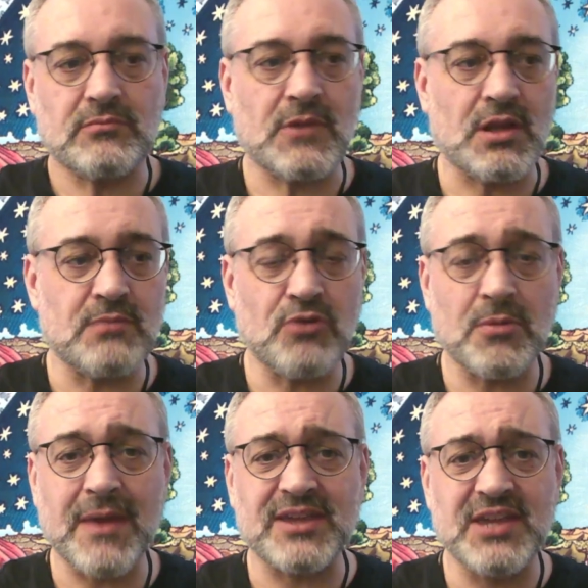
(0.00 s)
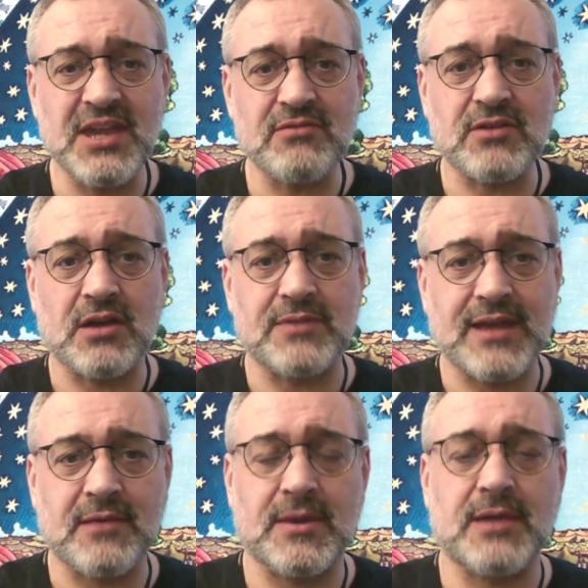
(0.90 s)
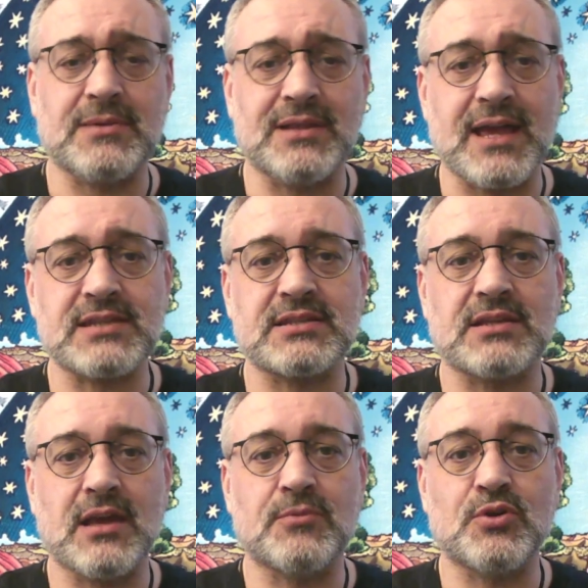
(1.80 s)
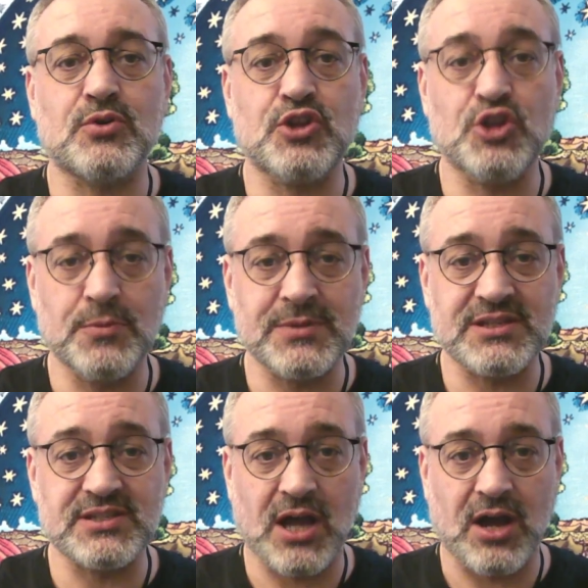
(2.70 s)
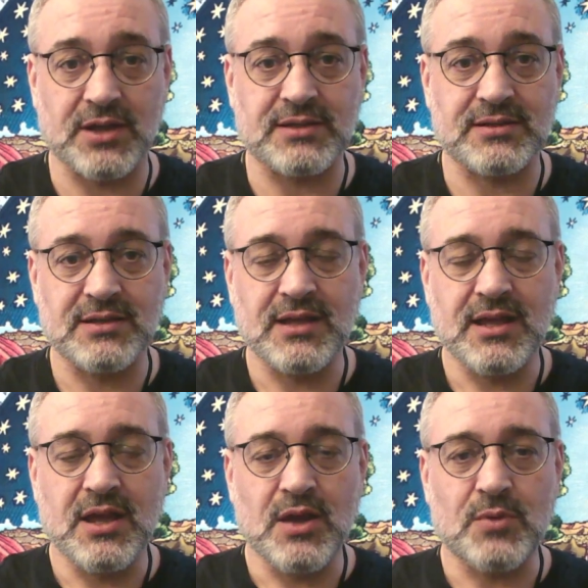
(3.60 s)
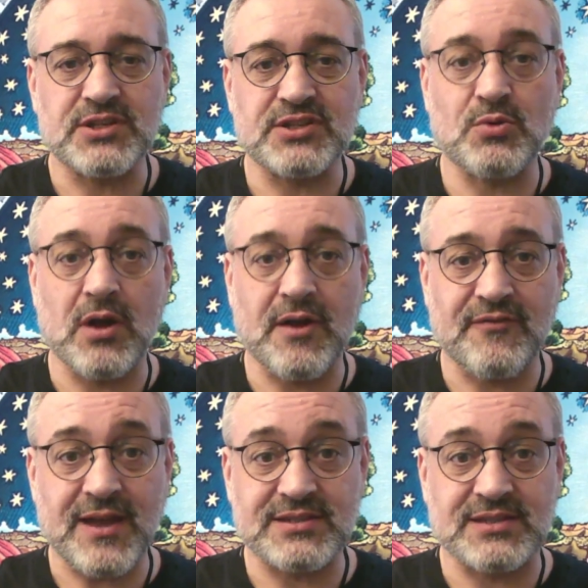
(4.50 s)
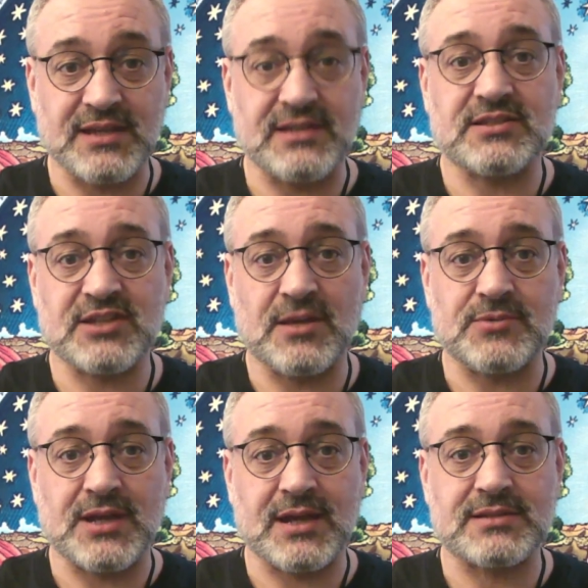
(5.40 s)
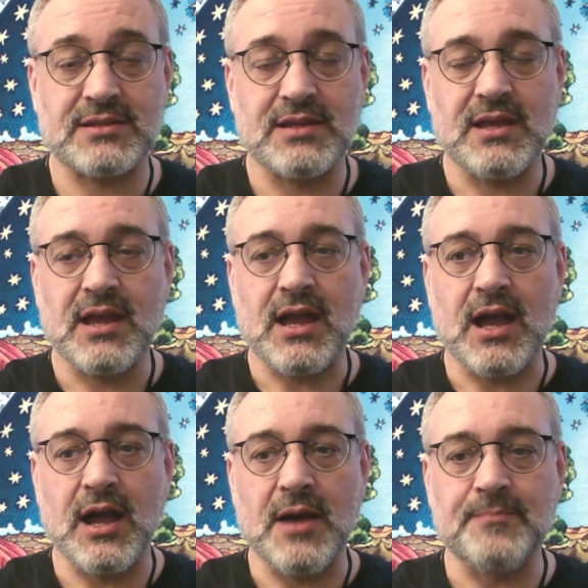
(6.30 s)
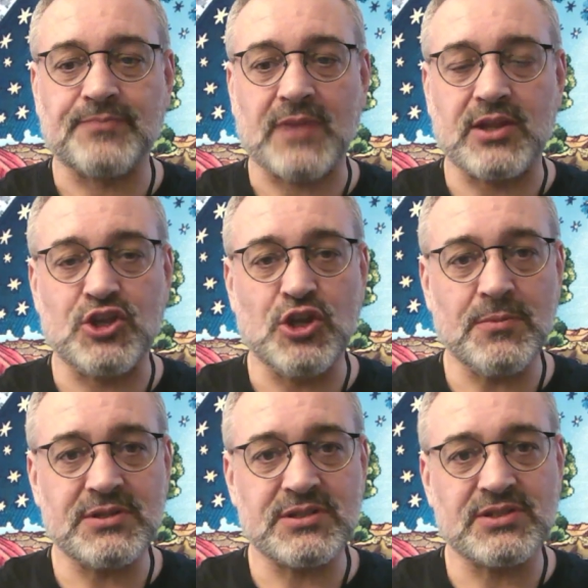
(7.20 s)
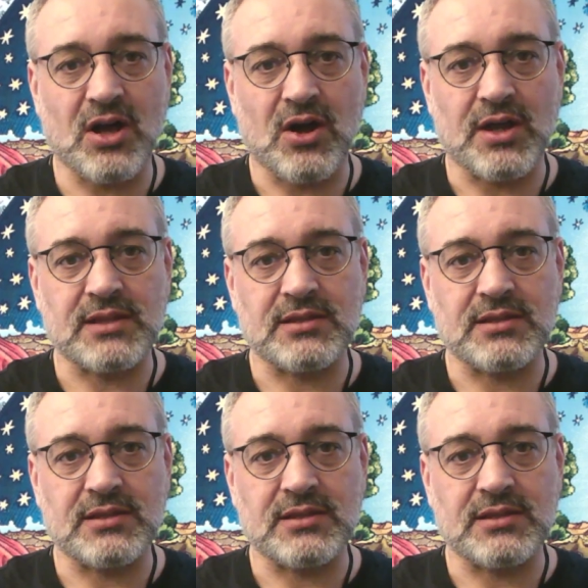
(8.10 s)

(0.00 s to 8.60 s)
probably about a year ago now, maybe less, called human design, which is quite a fascinating subject. And human design